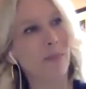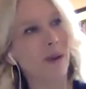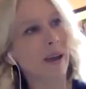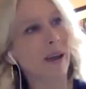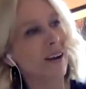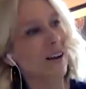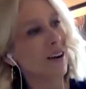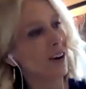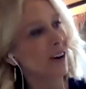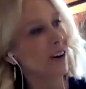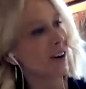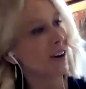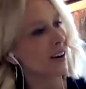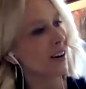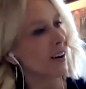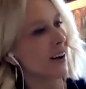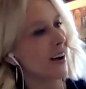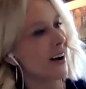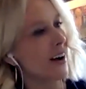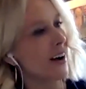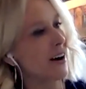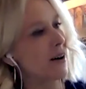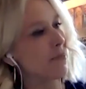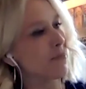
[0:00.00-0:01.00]
Baker?
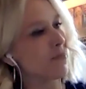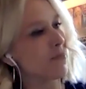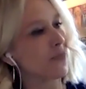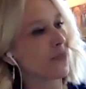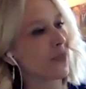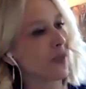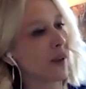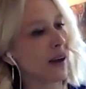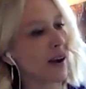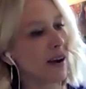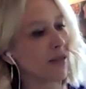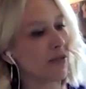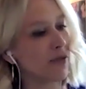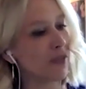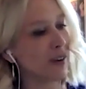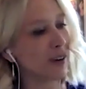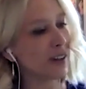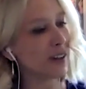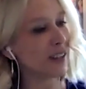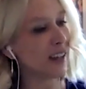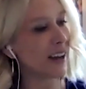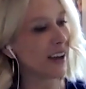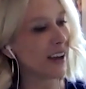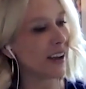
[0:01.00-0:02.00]
I feel
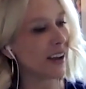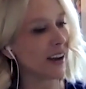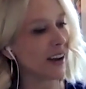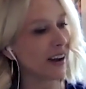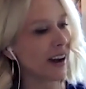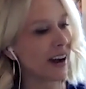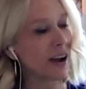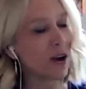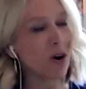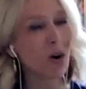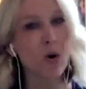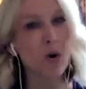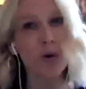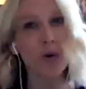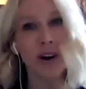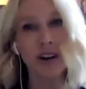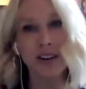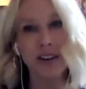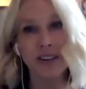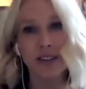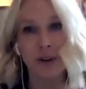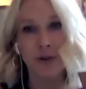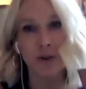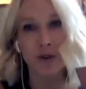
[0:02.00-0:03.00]
like I hold on
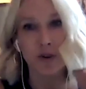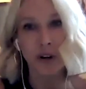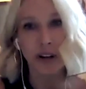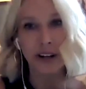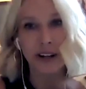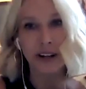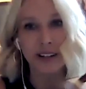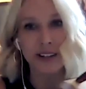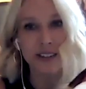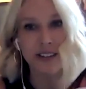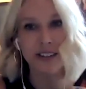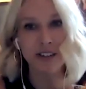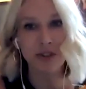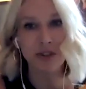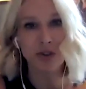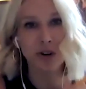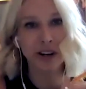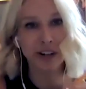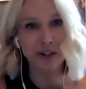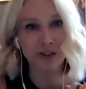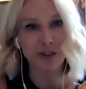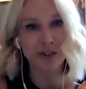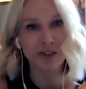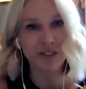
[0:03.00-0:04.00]
to little trinkets of
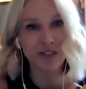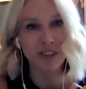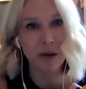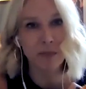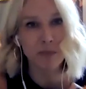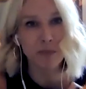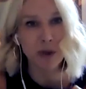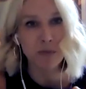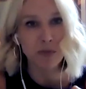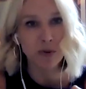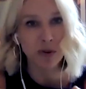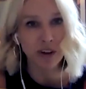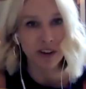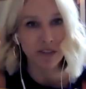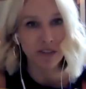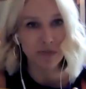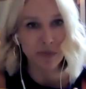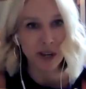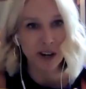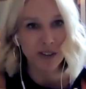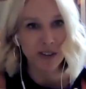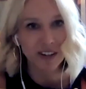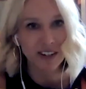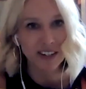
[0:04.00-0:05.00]
treasures that people give
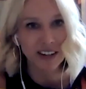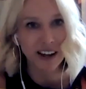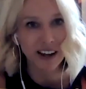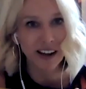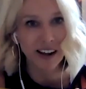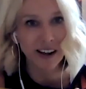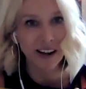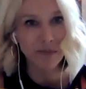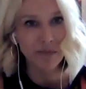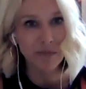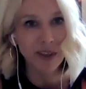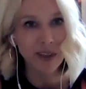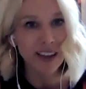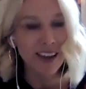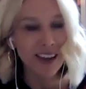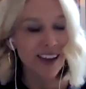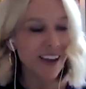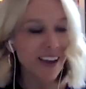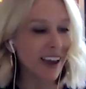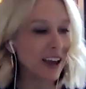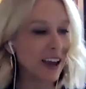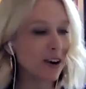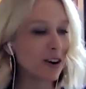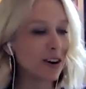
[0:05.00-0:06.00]
me all the time.
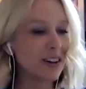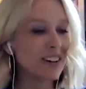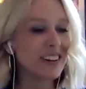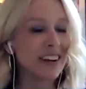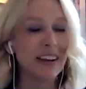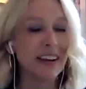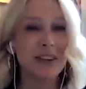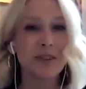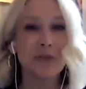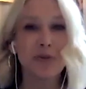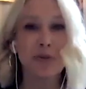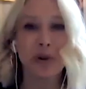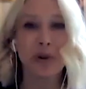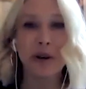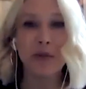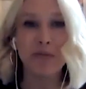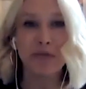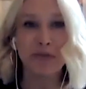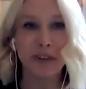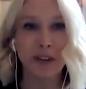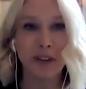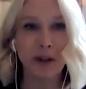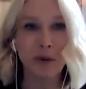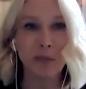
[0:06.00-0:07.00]
And on days where I'm
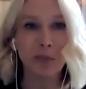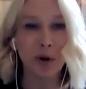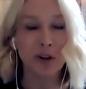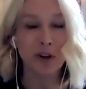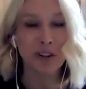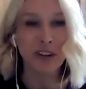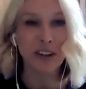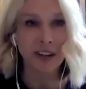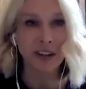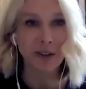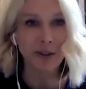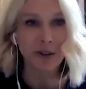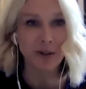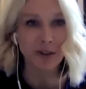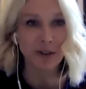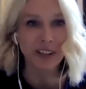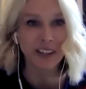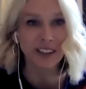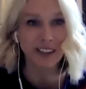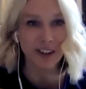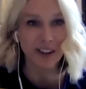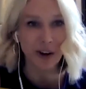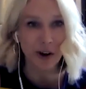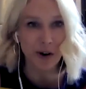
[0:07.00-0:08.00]
feeling particularly
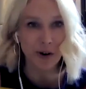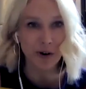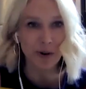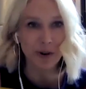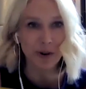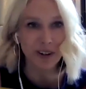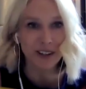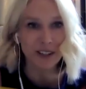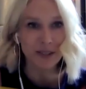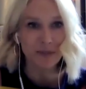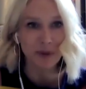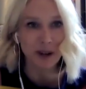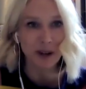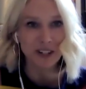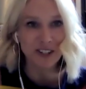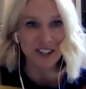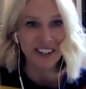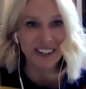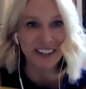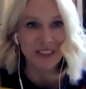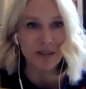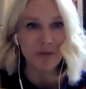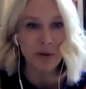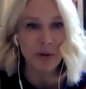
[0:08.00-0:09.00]
low,
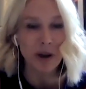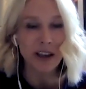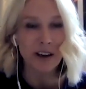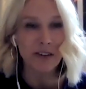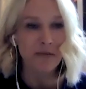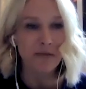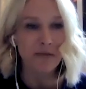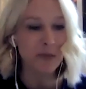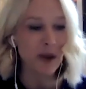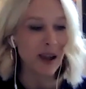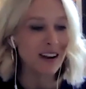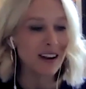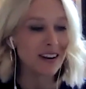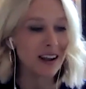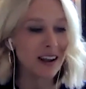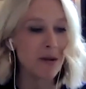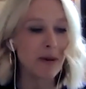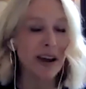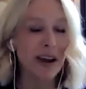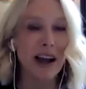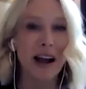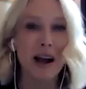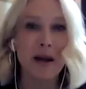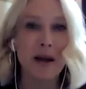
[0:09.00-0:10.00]
especially in the wake of
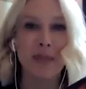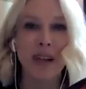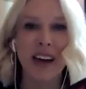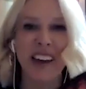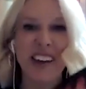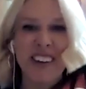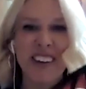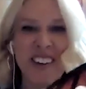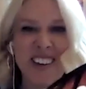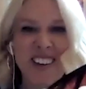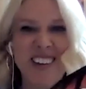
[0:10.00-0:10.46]
pandemic, I'm like,